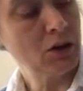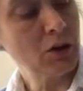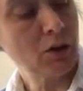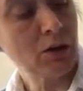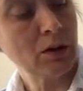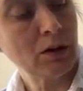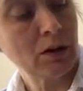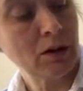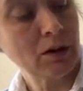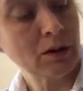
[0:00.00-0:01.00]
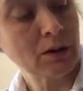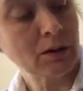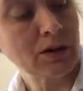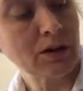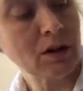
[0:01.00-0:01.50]
I'm going to
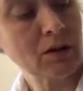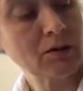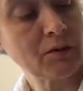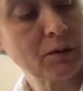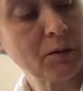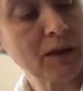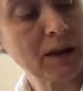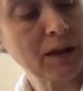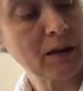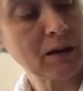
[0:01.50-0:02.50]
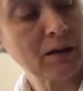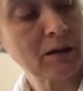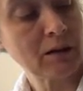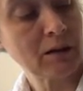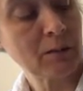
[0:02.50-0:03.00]
start from there,
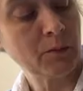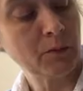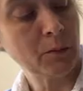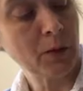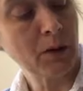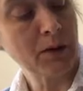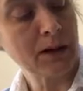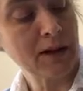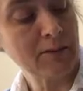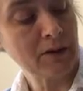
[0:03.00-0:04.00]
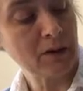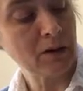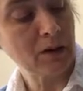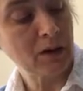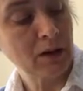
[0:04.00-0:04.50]
from bar 11,
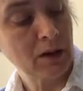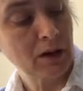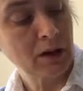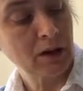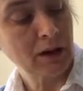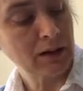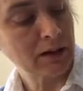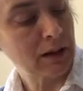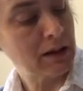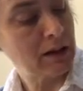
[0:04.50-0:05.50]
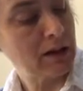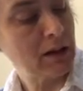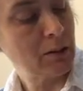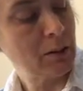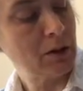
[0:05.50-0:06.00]
and take it
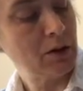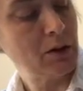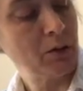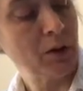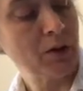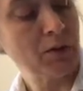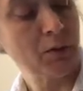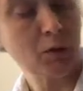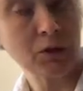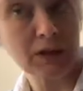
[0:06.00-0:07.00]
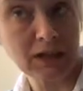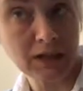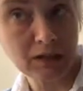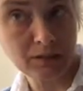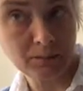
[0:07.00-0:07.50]
up to bar 14.
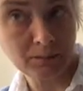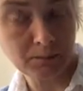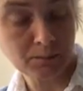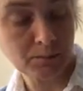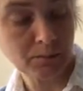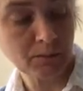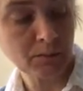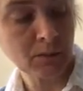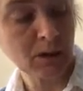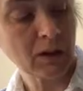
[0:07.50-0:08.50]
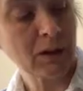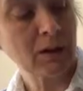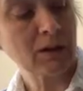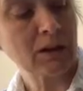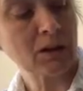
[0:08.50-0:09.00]

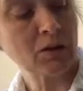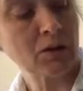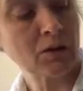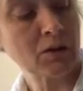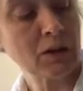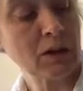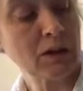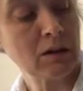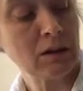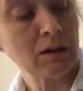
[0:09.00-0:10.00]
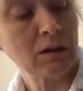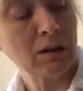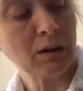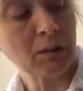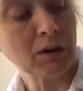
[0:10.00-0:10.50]
Section 3,
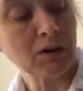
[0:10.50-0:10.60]
I'm going to